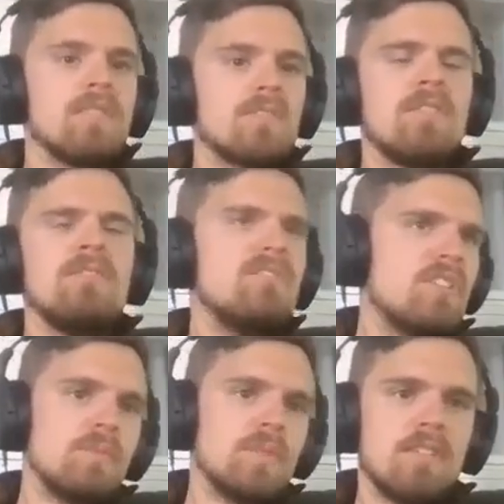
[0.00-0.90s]
obvious. Even if
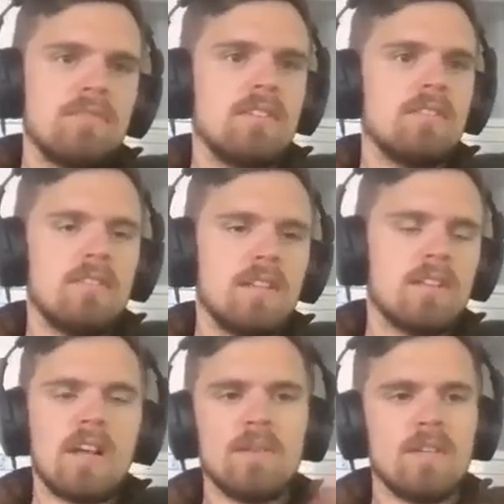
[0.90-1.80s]
you don't believe in the
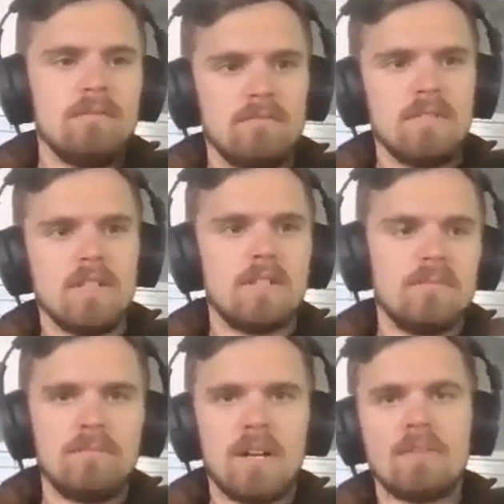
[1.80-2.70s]
climate,
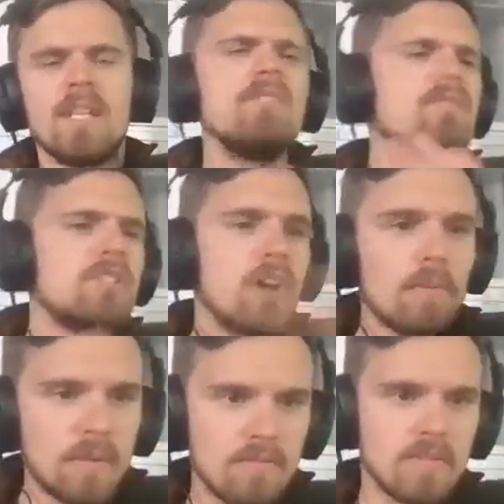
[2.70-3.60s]
whatever. Even if you
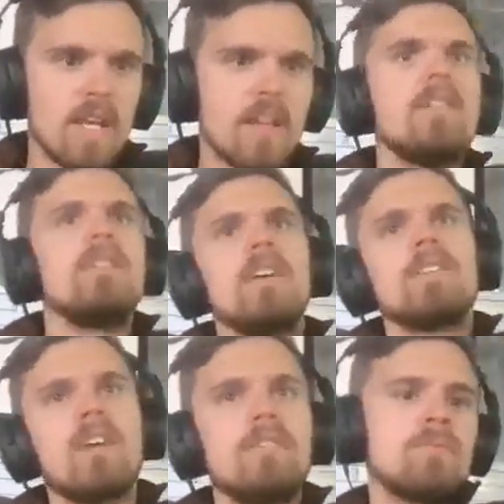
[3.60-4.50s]
don't believe in that,
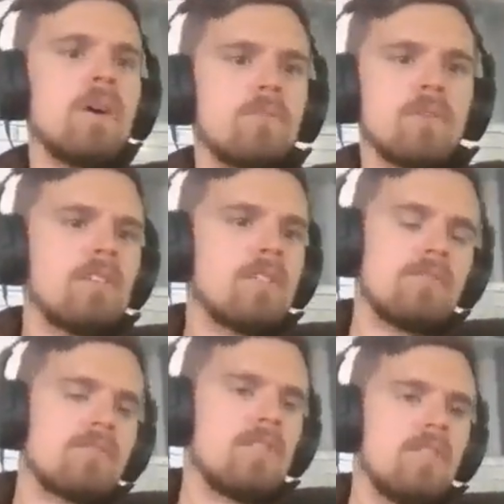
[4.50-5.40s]
it's obvious we'll upgrade to
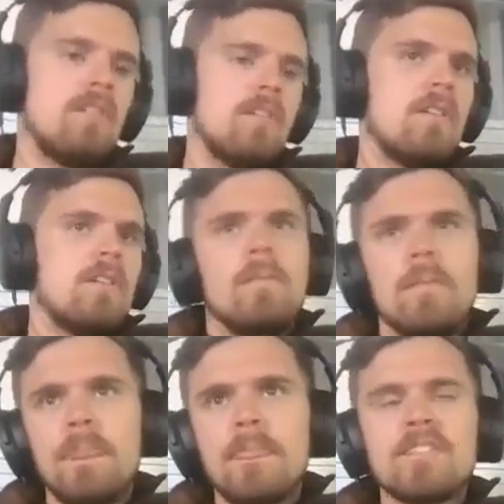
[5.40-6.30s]
those.
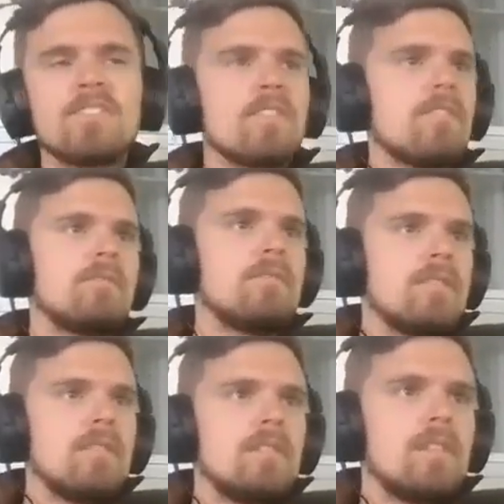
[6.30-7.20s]
And so
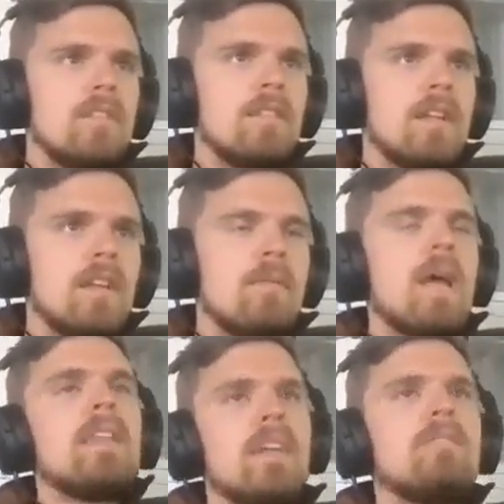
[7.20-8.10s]

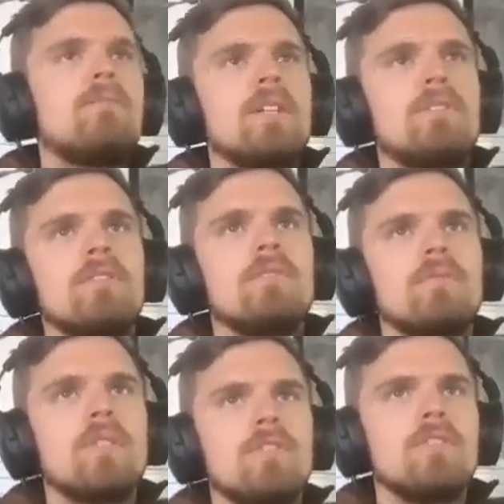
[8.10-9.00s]
and then once you
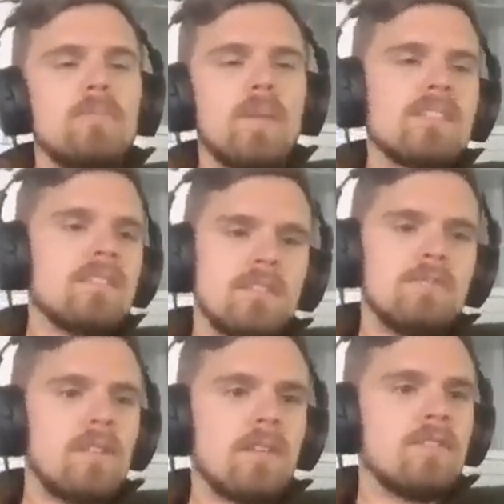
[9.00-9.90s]
do the basic
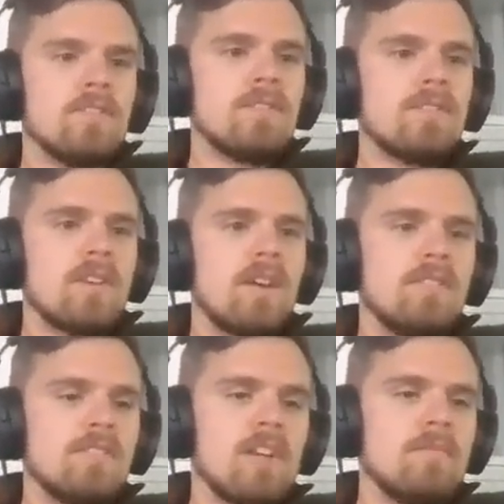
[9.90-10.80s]
due diligence of
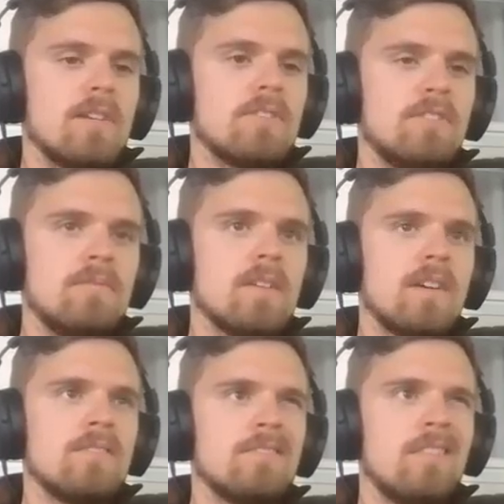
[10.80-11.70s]
these automakers, you
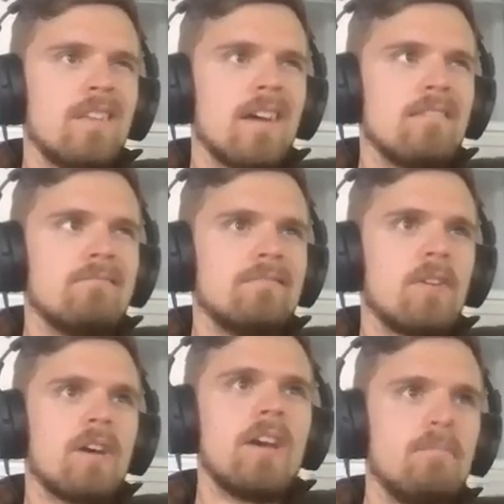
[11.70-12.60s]
realize that
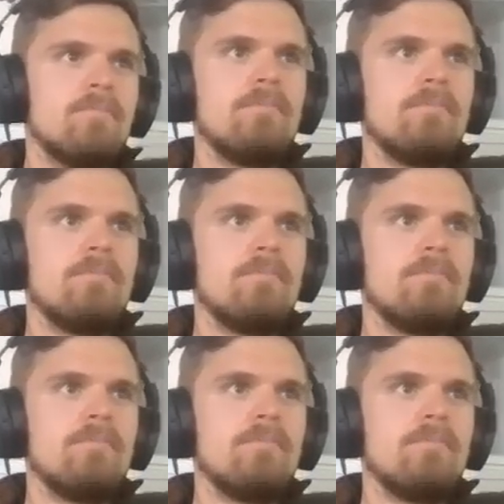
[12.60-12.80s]
okay,